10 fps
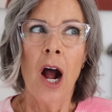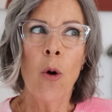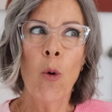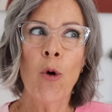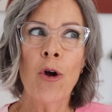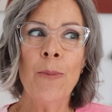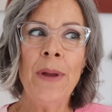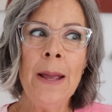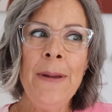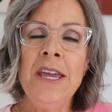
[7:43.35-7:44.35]
Or
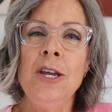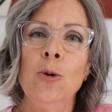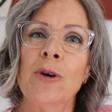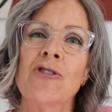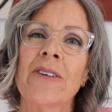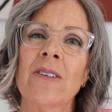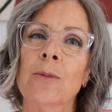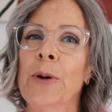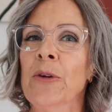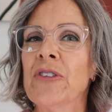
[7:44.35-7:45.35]
maybe you were just
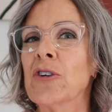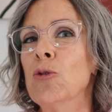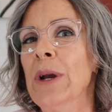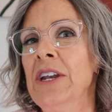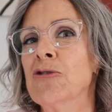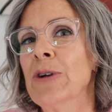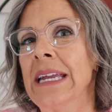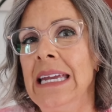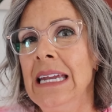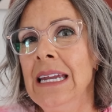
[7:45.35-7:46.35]
supposed to quit
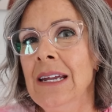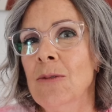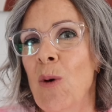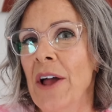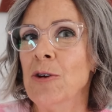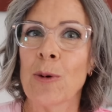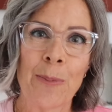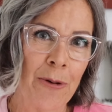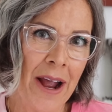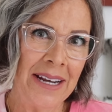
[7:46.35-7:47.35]
drinking while you were
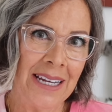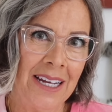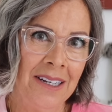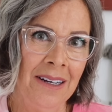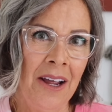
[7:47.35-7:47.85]
pregnant.